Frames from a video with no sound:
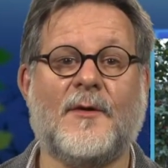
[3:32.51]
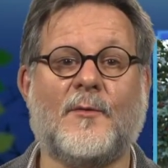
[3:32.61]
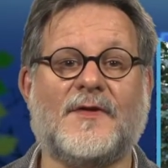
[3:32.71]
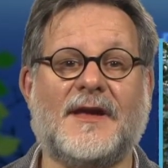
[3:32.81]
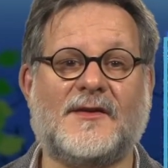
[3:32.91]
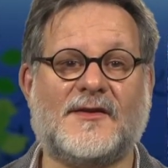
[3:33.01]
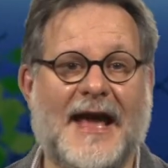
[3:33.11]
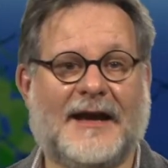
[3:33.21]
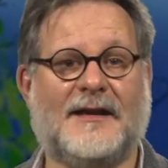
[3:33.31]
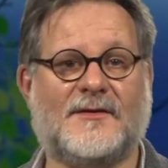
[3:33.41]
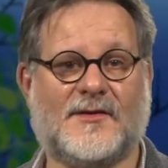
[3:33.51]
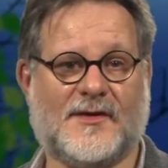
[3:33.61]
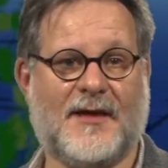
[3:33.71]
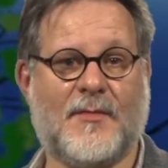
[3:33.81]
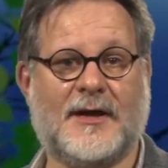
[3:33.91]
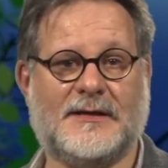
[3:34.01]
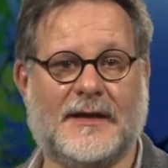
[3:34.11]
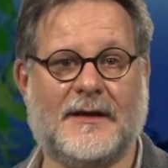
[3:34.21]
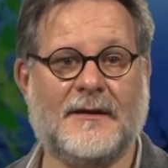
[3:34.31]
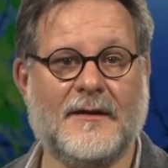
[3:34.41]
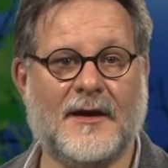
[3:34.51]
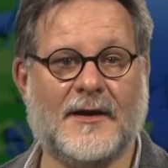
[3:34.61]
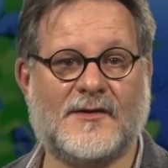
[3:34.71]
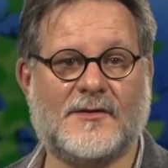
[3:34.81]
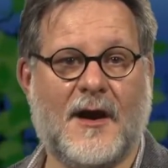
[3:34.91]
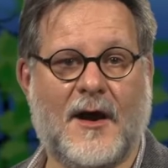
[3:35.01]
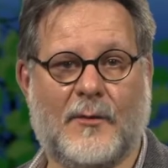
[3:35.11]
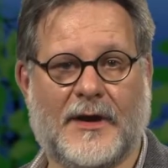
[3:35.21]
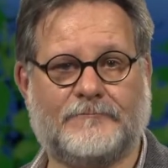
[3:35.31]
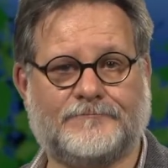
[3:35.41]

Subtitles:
with exactly the same idea as Darwin.